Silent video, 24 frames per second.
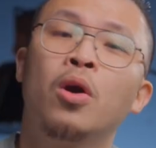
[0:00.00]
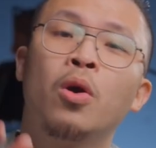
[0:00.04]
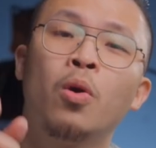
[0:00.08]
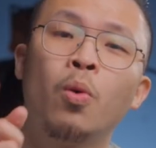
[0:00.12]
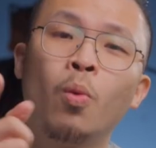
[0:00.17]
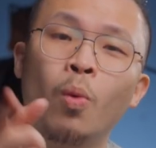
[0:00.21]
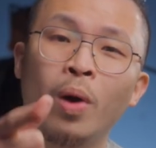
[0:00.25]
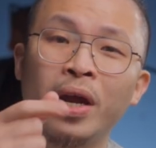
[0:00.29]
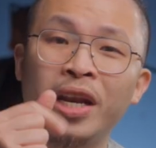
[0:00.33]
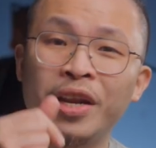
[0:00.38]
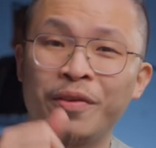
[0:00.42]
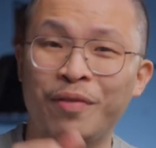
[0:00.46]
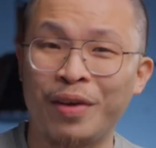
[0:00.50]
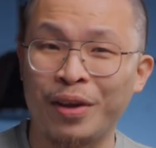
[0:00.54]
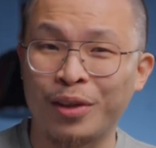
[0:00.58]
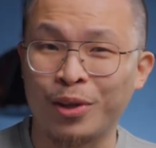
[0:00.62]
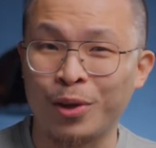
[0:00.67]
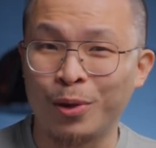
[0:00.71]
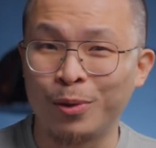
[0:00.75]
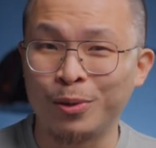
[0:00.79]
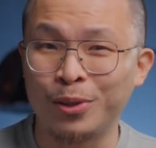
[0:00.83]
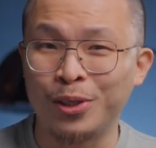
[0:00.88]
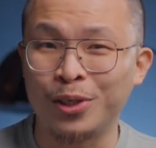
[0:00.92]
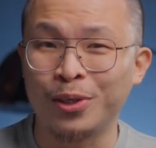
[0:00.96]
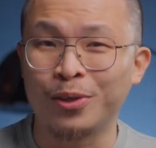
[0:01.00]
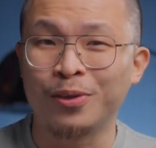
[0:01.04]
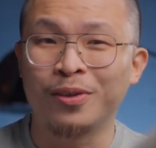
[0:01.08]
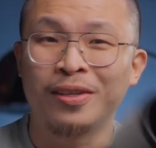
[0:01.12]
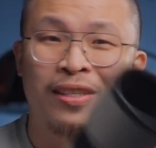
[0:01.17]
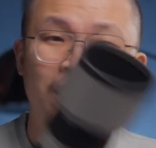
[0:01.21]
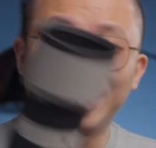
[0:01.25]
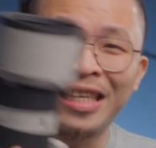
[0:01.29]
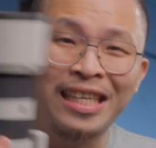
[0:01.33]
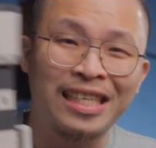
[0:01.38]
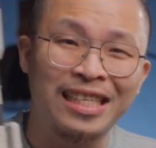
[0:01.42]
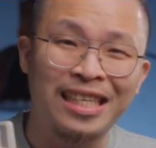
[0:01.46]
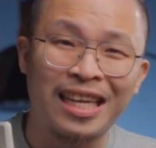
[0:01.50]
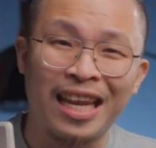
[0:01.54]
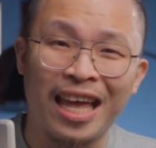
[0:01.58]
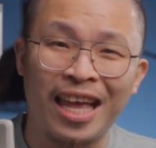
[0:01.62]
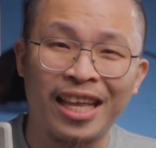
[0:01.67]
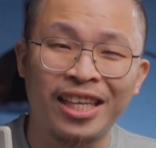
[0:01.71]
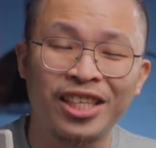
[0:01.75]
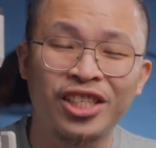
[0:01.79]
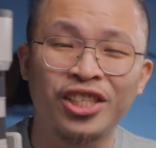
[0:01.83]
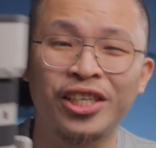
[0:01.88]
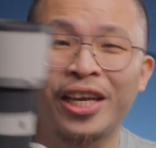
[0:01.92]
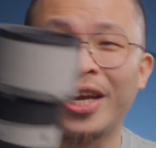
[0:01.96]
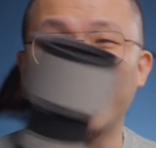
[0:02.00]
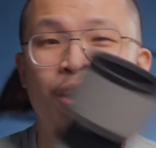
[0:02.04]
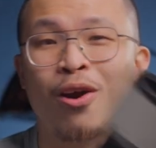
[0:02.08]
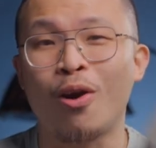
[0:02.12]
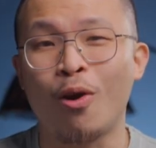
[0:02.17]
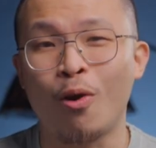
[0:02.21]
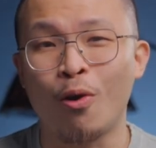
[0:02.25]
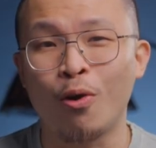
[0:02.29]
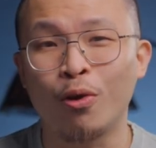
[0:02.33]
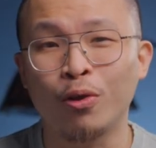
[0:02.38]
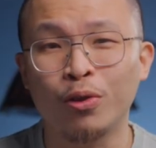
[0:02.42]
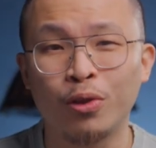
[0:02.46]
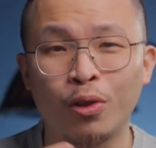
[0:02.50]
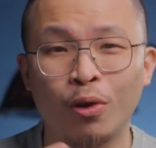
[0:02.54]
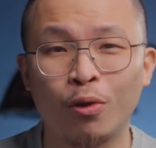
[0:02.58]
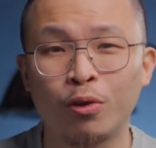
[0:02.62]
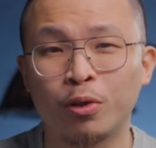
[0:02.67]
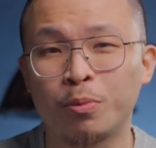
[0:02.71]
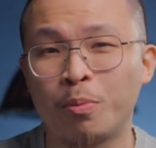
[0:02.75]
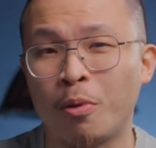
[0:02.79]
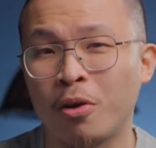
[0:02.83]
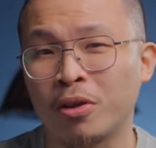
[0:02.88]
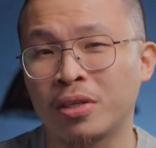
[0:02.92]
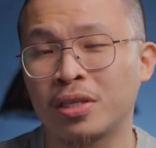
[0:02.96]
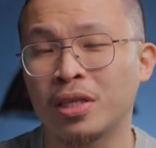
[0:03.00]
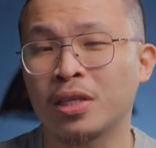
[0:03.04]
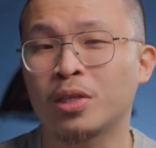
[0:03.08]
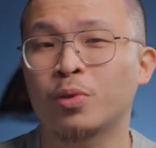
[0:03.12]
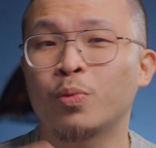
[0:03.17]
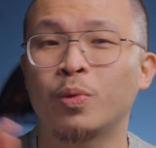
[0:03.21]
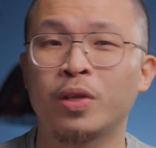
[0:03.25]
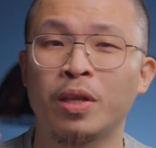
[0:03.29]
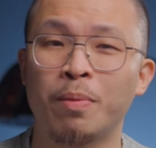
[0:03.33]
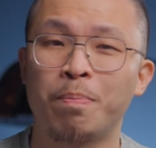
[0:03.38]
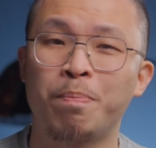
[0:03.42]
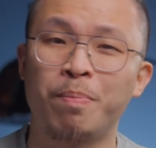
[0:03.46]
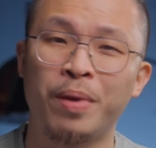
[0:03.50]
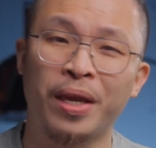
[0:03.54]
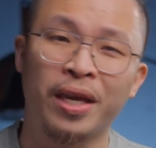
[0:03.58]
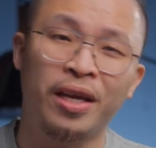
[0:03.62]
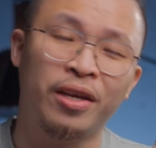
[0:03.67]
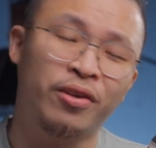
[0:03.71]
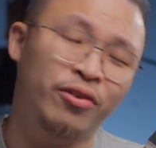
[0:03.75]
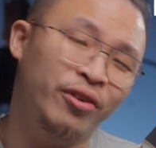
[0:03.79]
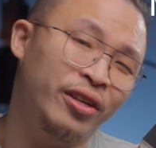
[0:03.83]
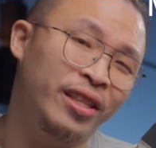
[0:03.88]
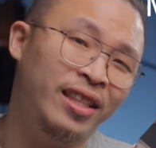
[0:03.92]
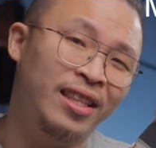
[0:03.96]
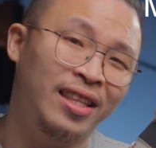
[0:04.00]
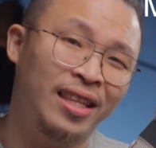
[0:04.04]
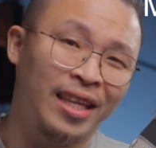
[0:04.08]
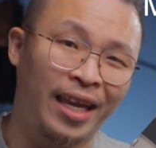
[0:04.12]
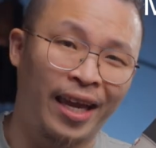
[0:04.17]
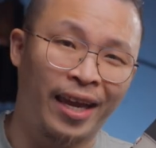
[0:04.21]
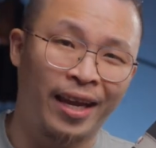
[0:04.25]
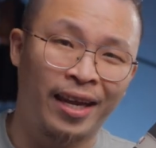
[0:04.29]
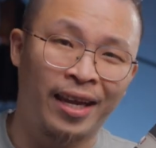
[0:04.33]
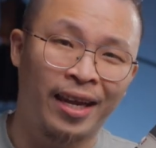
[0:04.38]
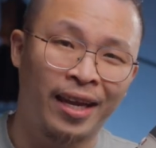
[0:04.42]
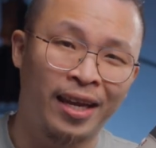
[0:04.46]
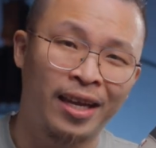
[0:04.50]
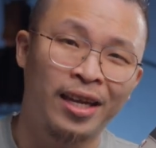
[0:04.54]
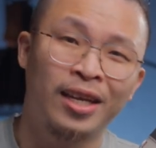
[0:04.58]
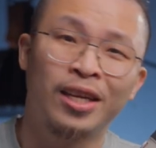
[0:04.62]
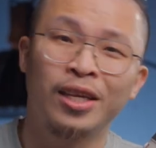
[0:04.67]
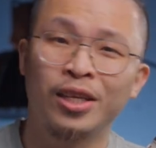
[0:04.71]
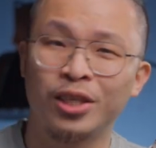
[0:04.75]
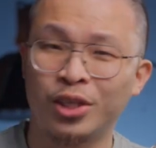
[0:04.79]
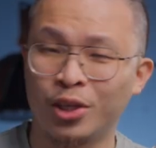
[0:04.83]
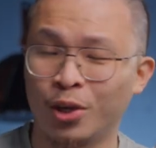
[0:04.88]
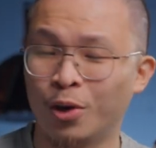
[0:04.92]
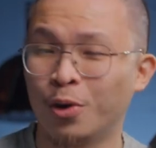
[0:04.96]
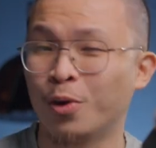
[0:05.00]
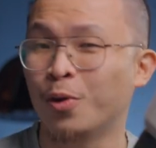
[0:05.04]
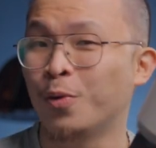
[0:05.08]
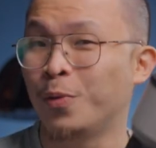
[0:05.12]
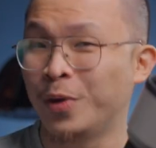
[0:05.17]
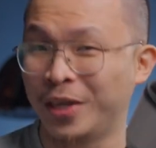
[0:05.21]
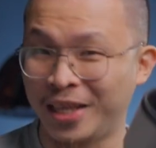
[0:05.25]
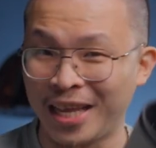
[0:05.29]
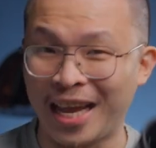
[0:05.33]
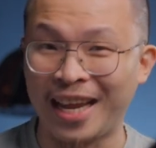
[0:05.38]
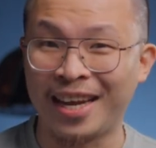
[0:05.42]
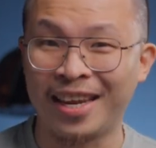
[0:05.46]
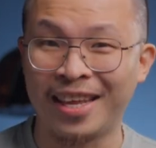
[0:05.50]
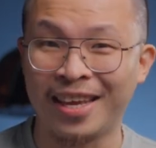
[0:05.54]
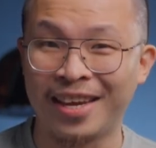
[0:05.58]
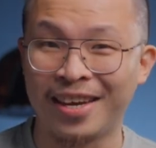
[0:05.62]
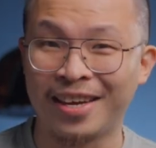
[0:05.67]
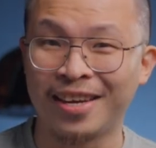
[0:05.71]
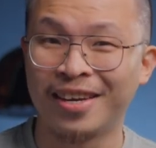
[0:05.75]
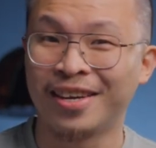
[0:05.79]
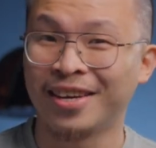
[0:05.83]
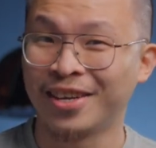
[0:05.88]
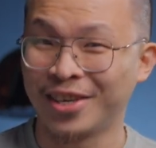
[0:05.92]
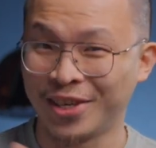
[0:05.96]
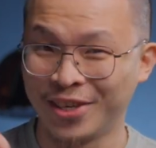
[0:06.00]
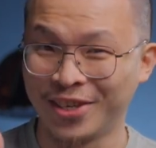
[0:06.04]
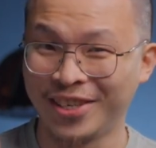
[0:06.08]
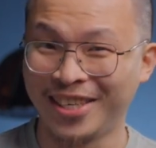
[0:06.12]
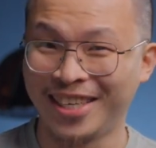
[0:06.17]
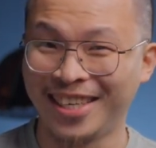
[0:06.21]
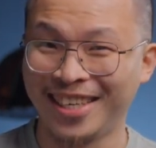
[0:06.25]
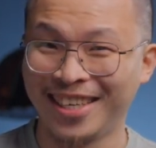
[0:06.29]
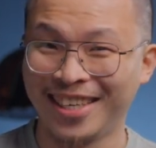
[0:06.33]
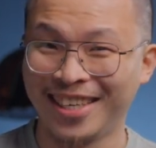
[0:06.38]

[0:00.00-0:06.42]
What if I told you this lens checked all those boxes with a big green tick? So we done here, good?